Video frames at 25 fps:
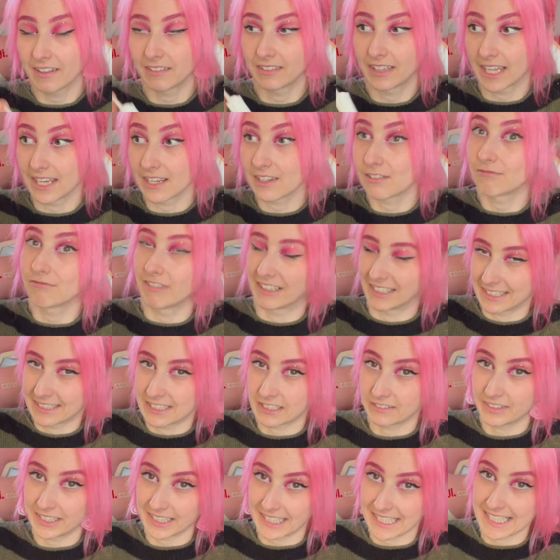like
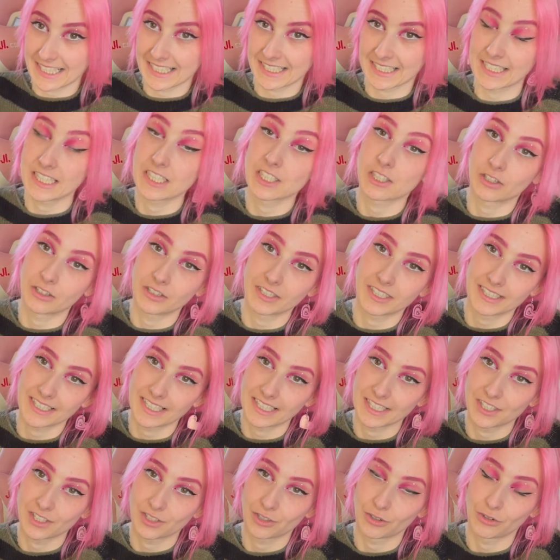relatively easily as long as it
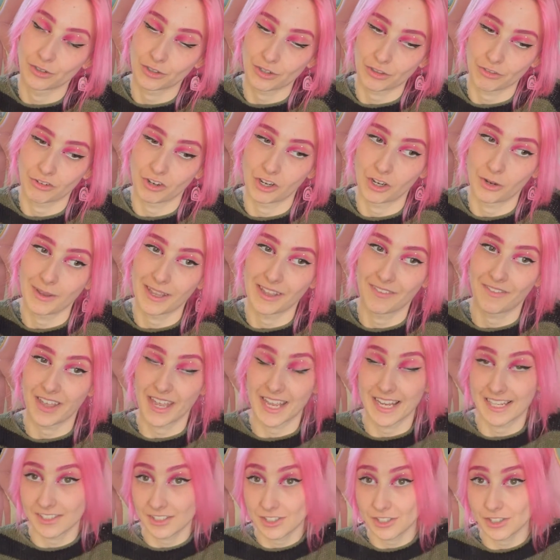is soaked through. If it
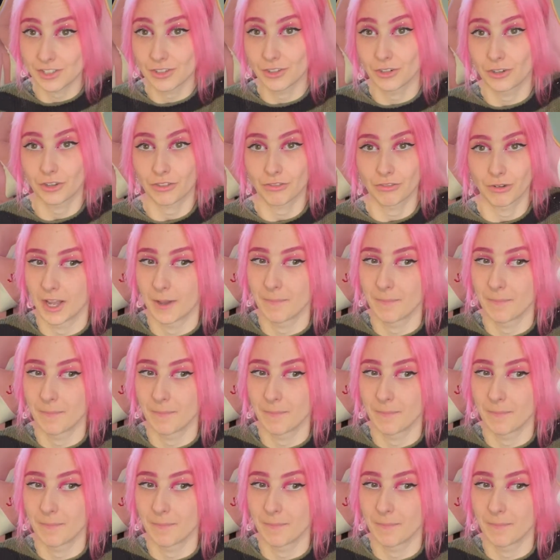isn't soaked through,